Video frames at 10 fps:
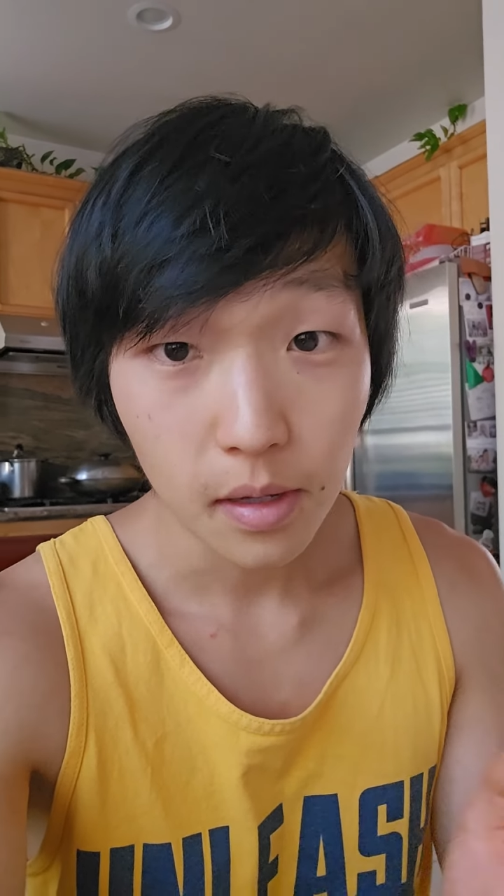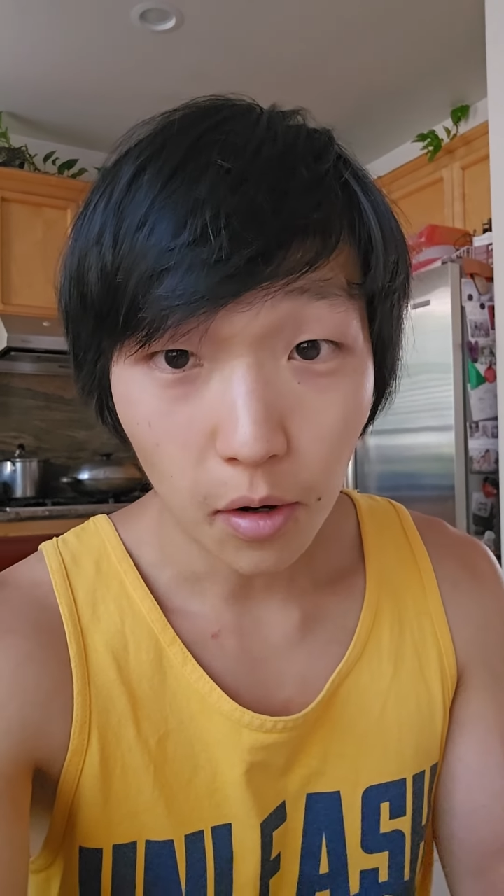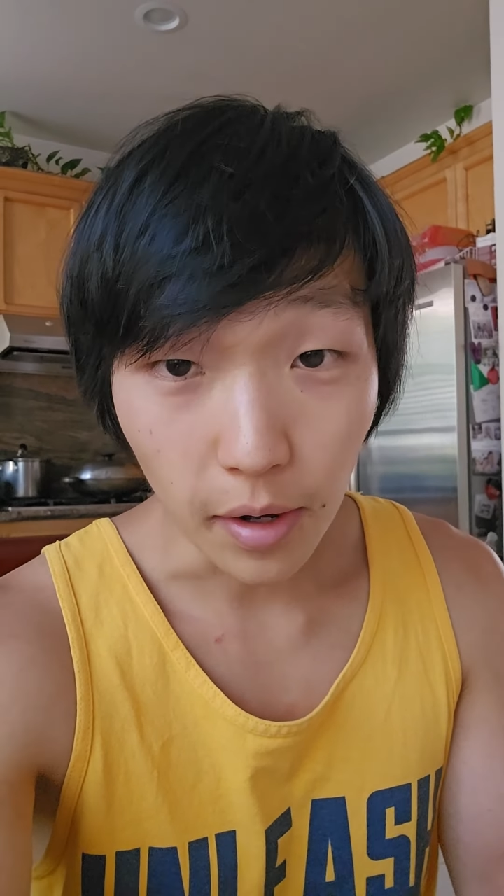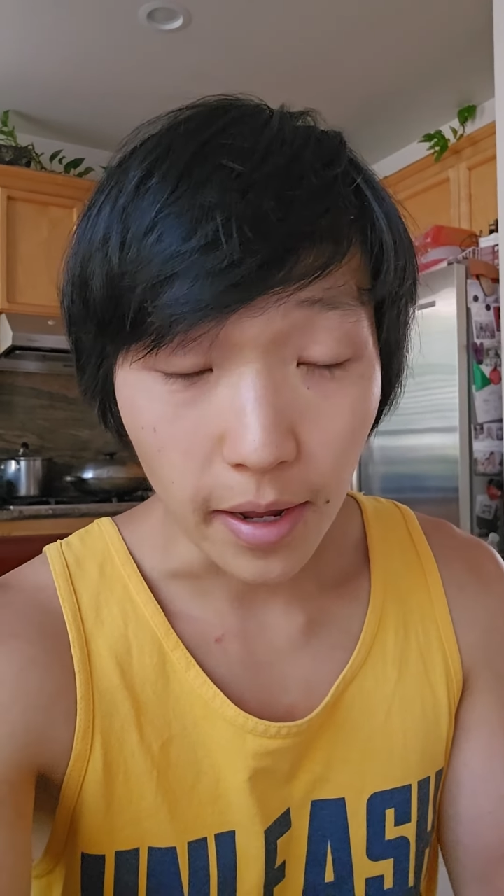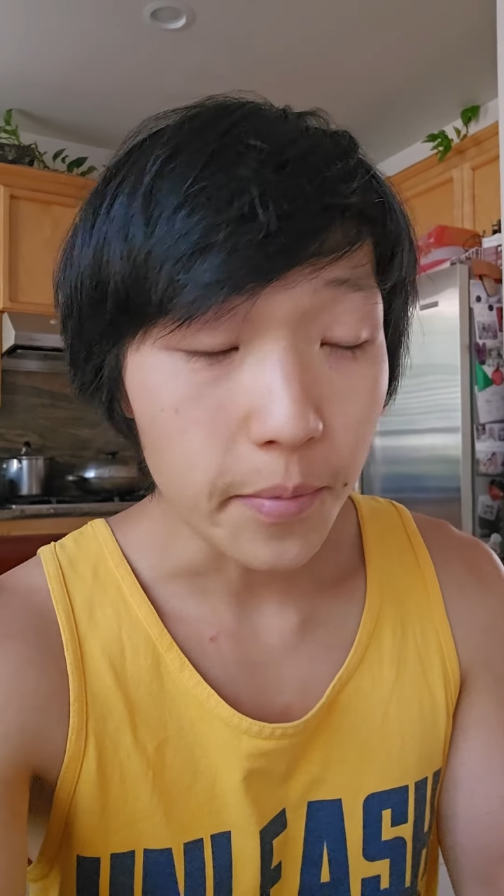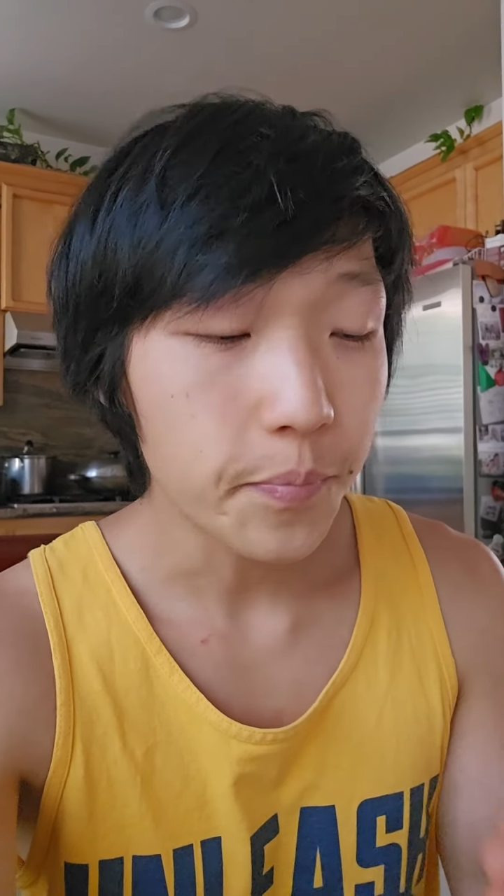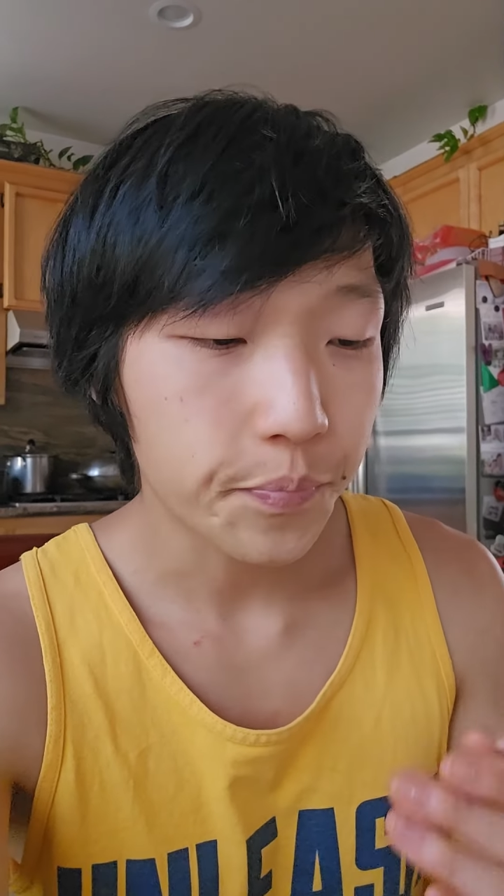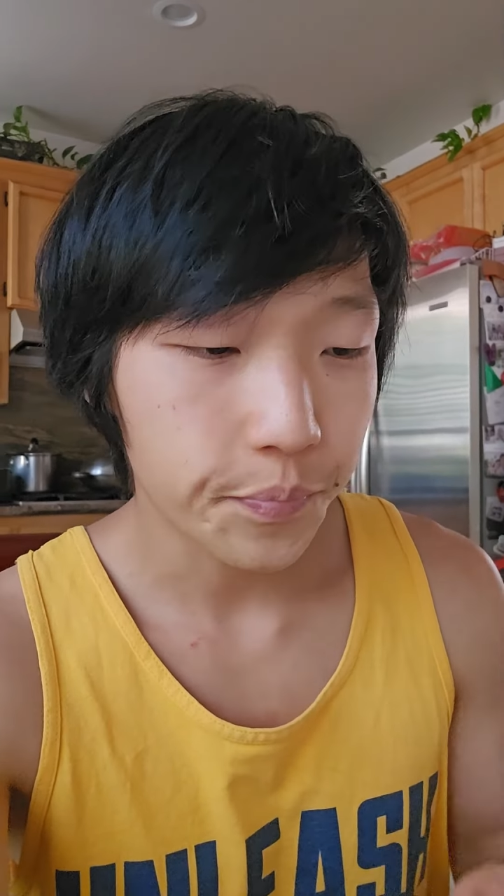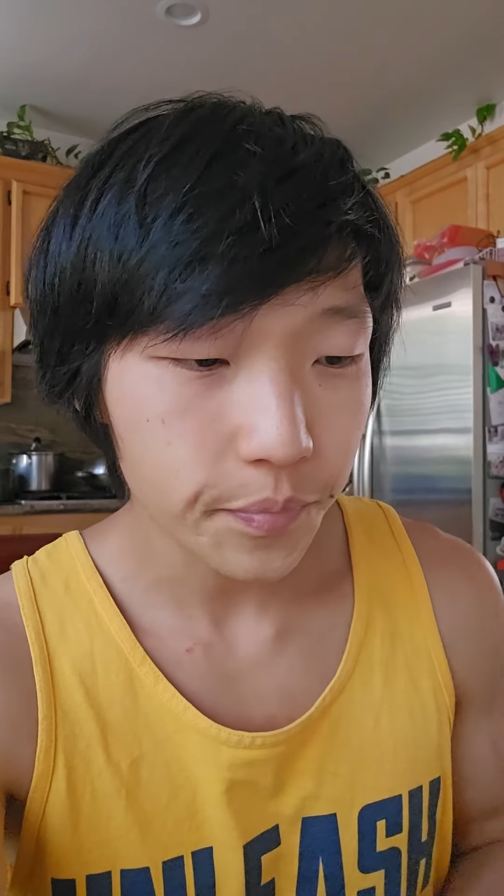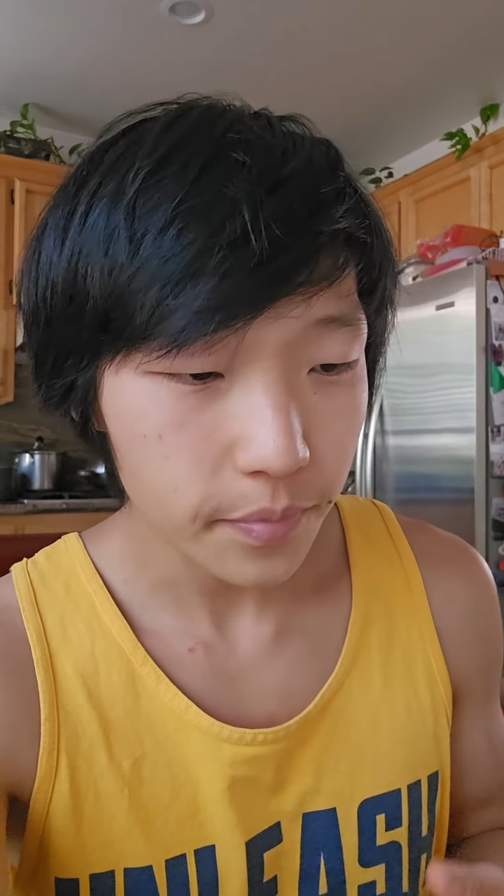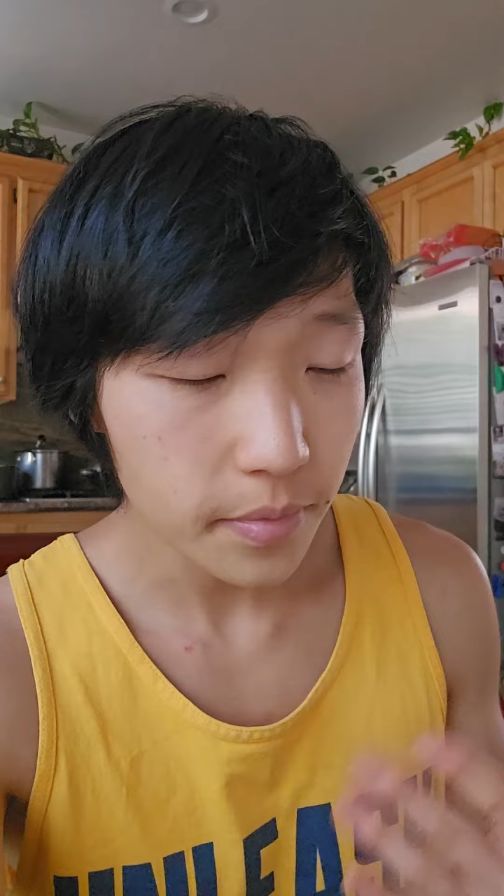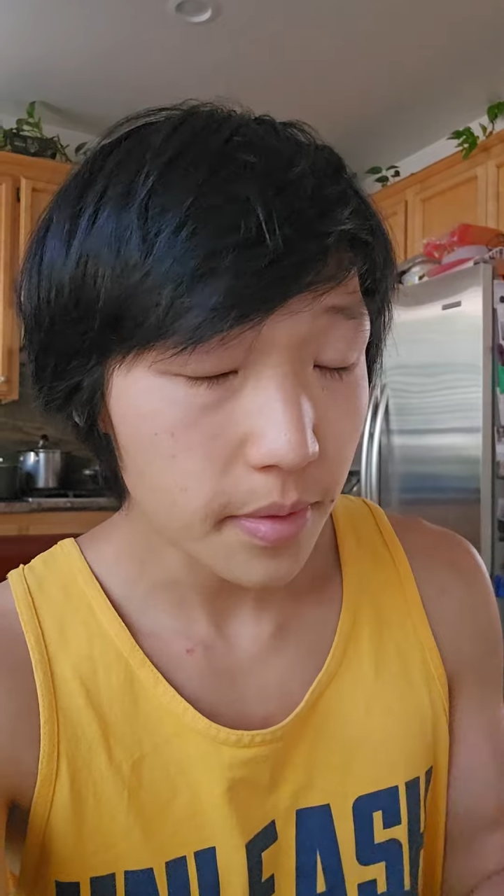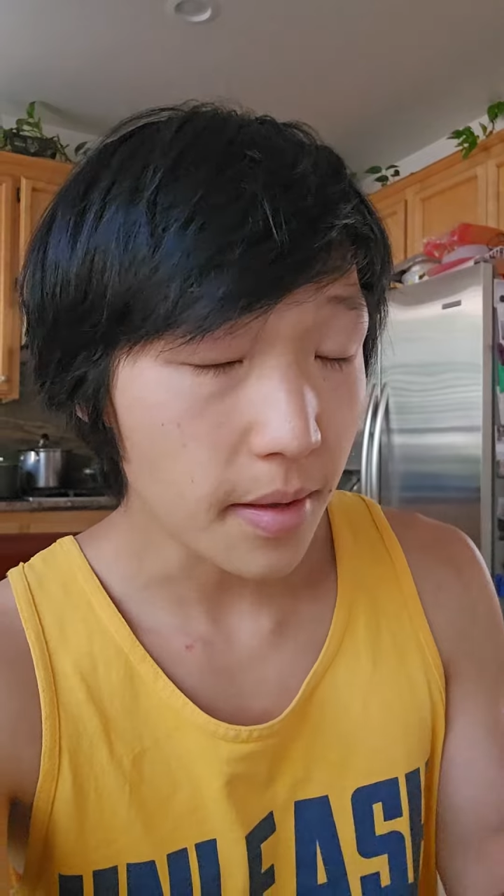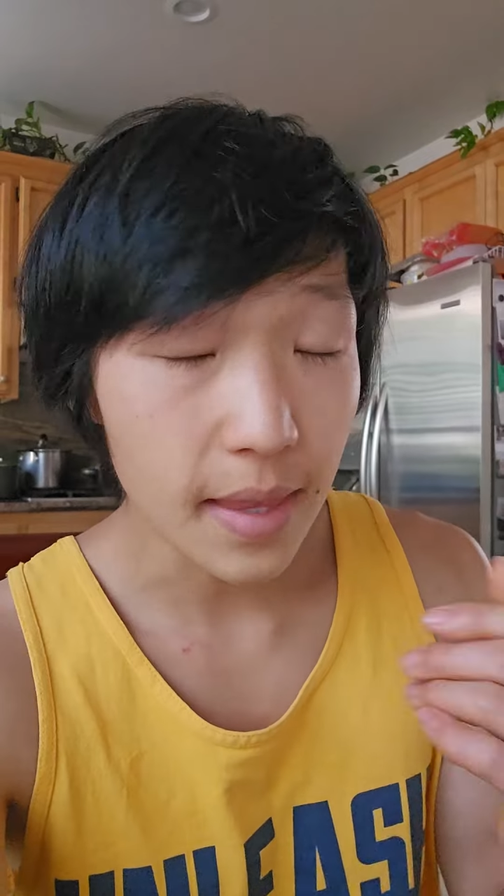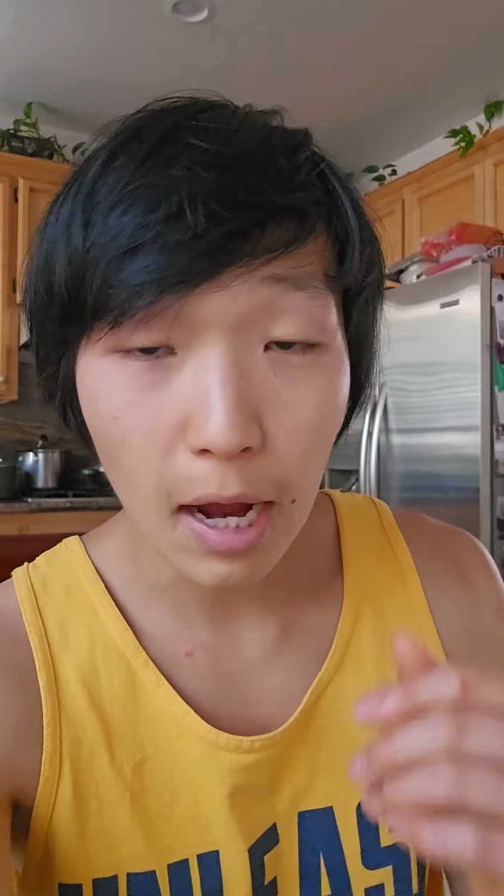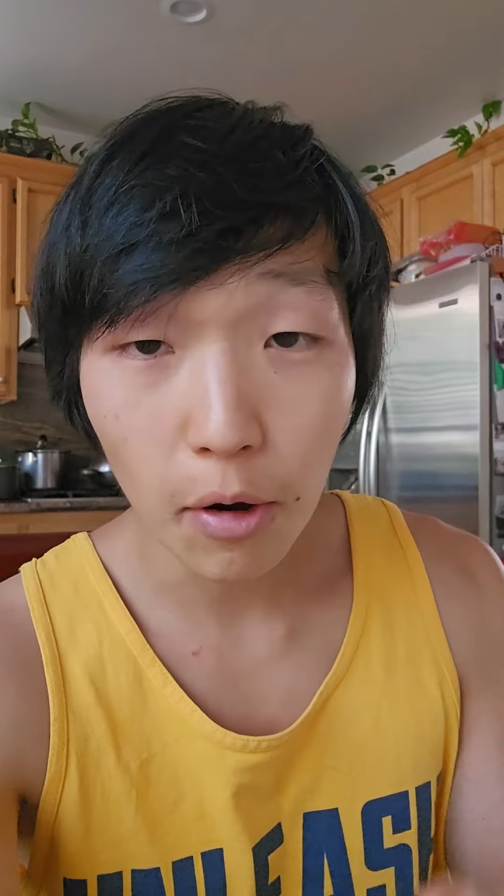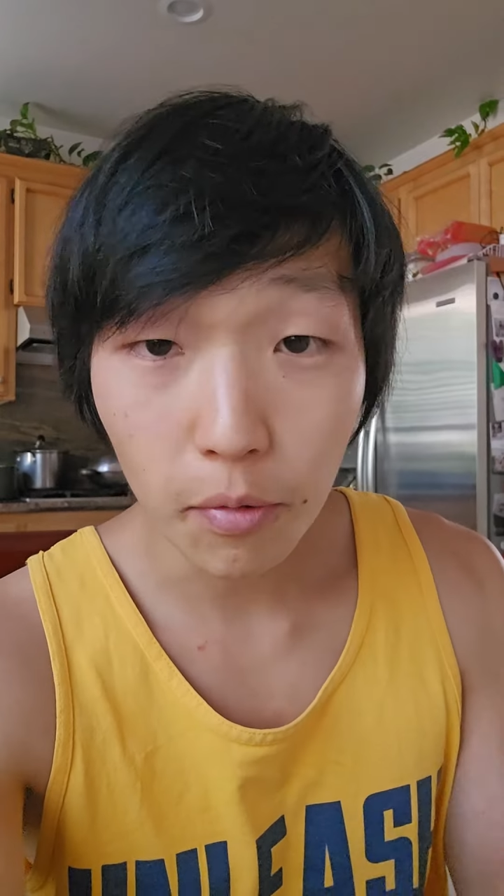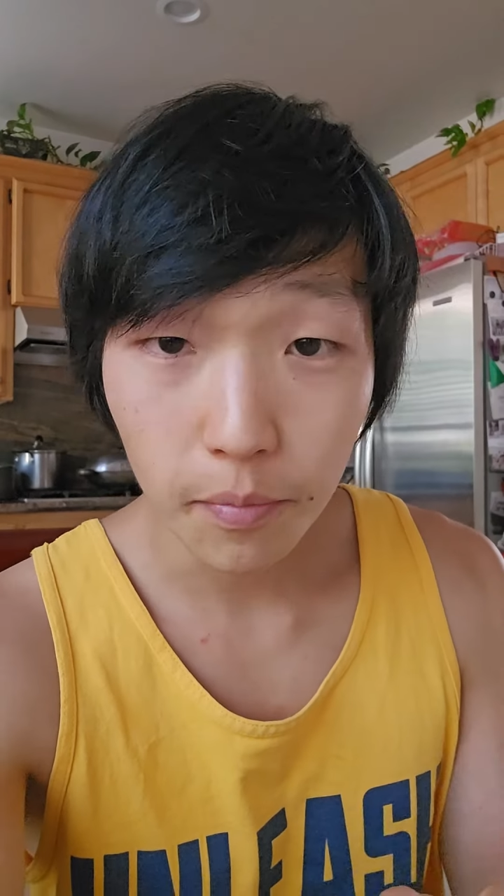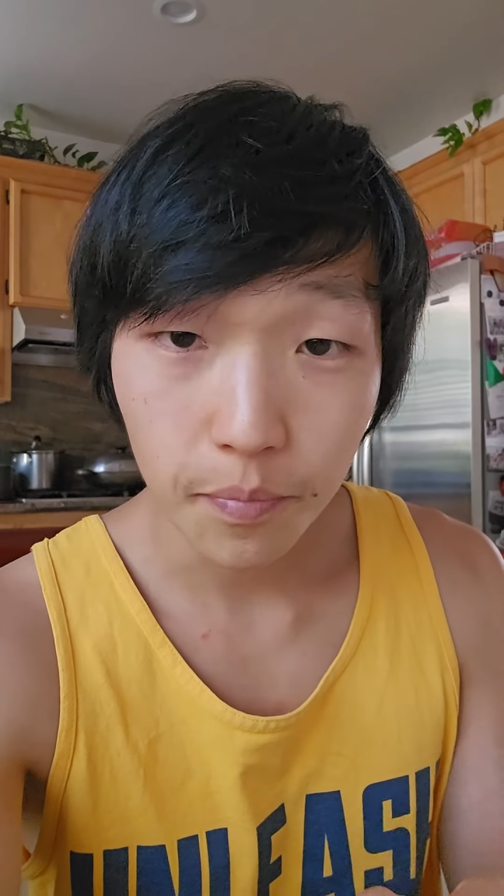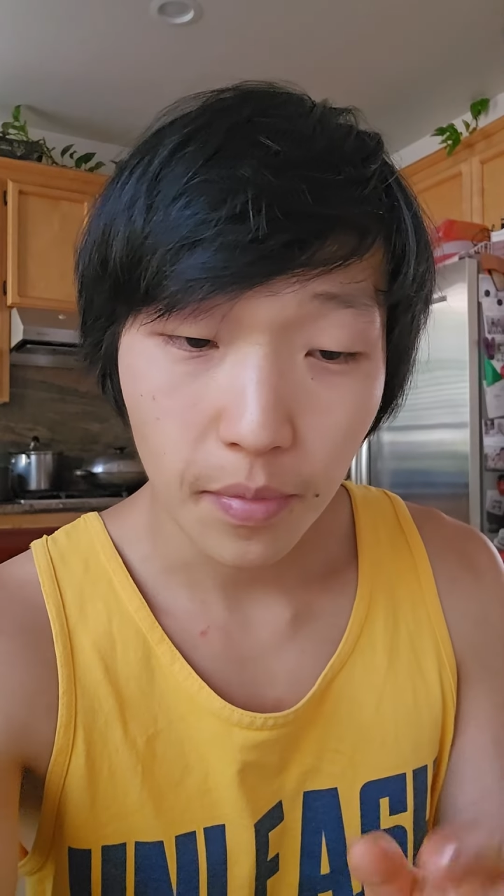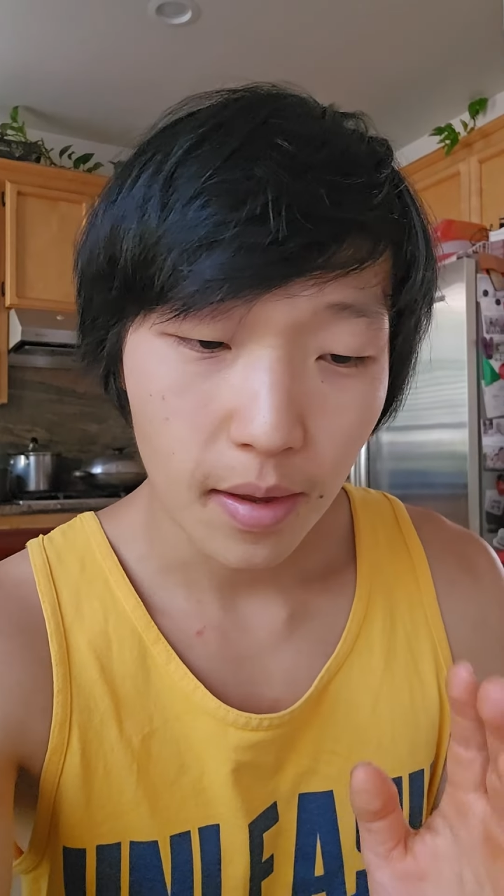Okay, now